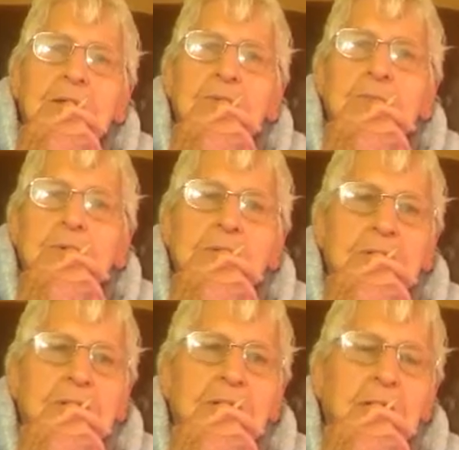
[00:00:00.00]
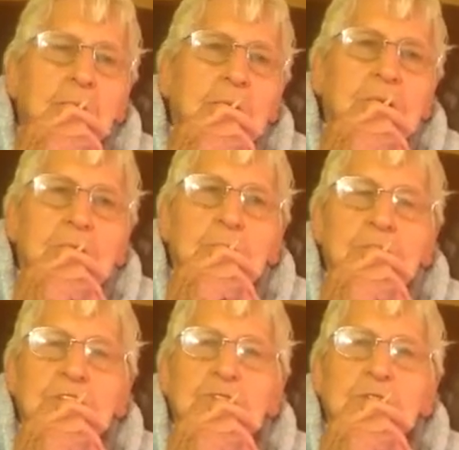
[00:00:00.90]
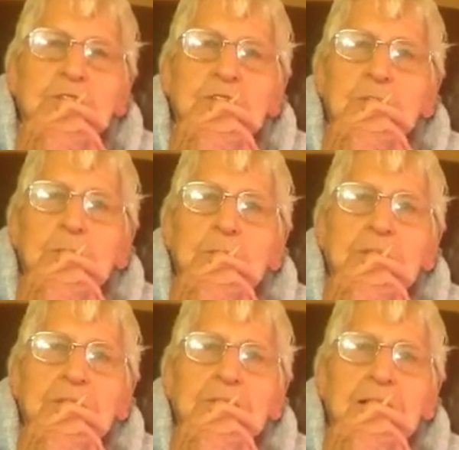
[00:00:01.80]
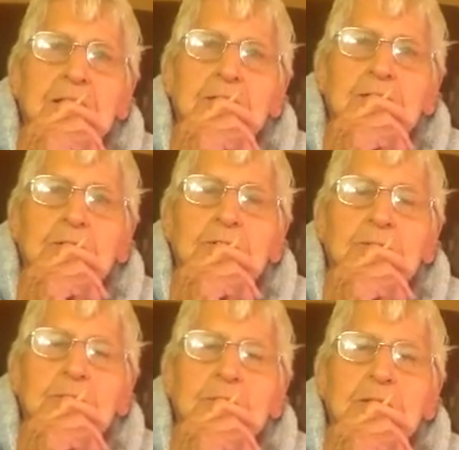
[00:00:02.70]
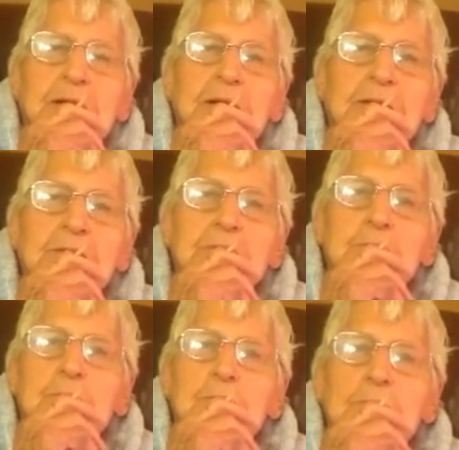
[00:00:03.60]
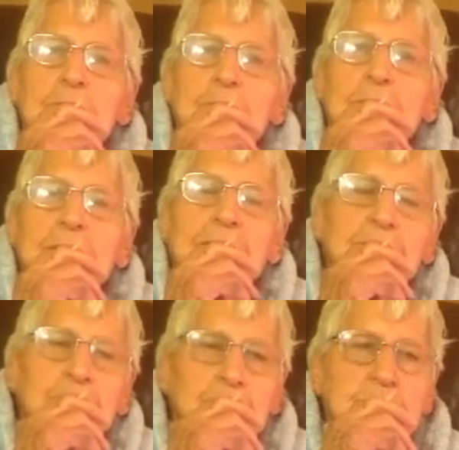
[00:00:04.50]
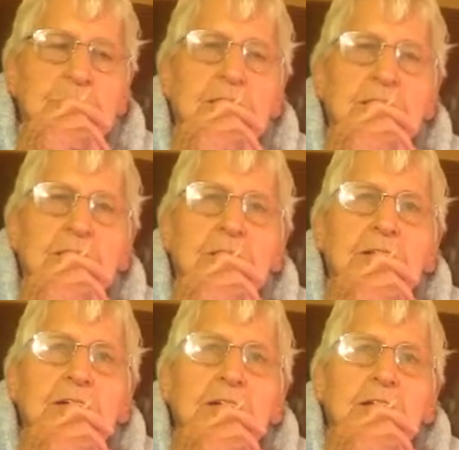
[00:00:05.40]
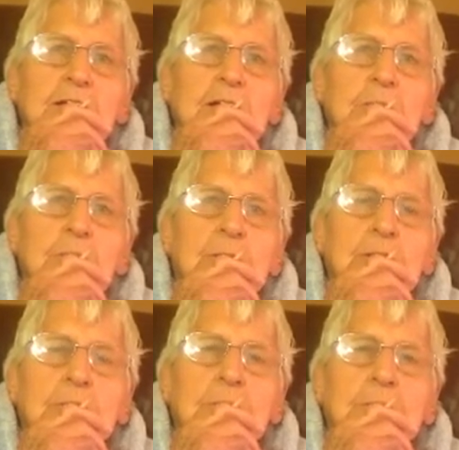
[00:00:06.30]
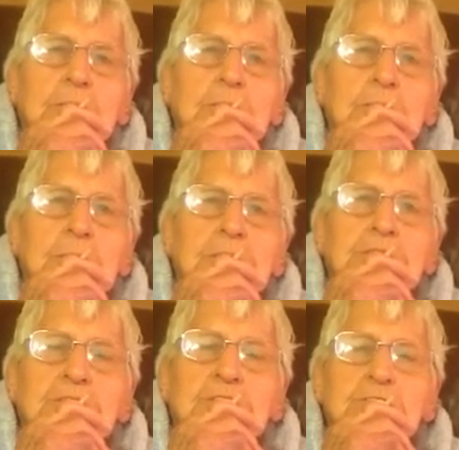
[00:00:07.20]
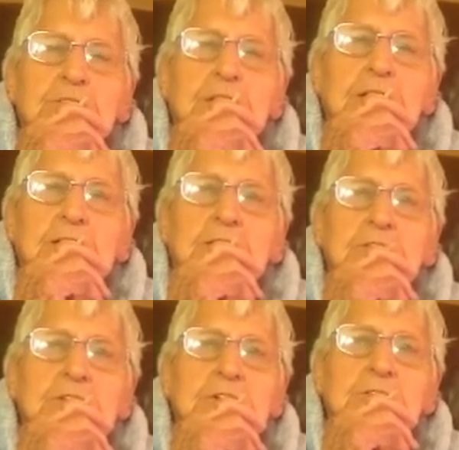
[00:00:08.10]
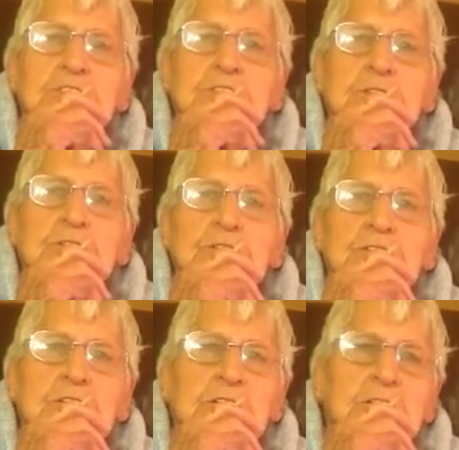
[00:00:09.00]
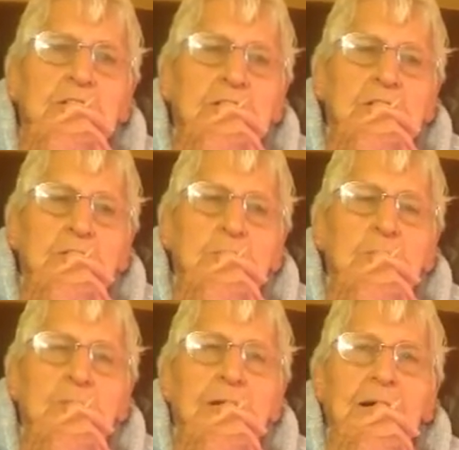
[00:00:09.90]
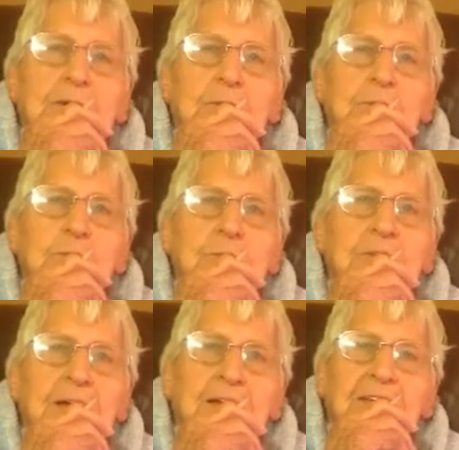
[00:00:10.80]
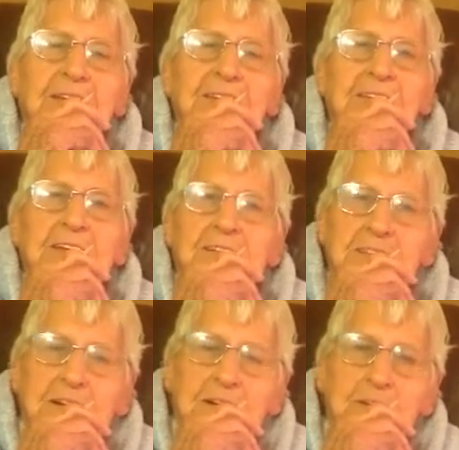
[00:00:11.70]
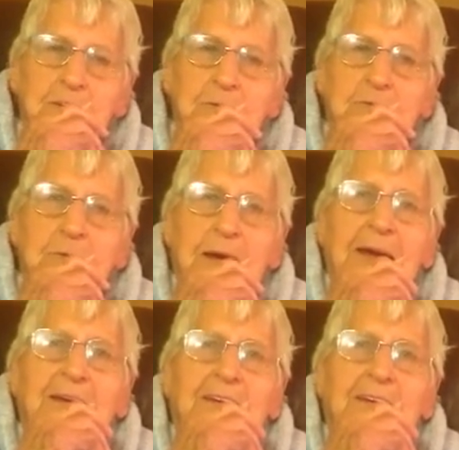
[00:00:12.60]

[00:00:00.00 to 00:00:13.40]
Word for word: he's, when he came in, he was dressed up like Santa Claus, but he had his old black shoes on. And, and my, my sister and son Jerry said, Oh, I know who that is. That's Uncle Frank.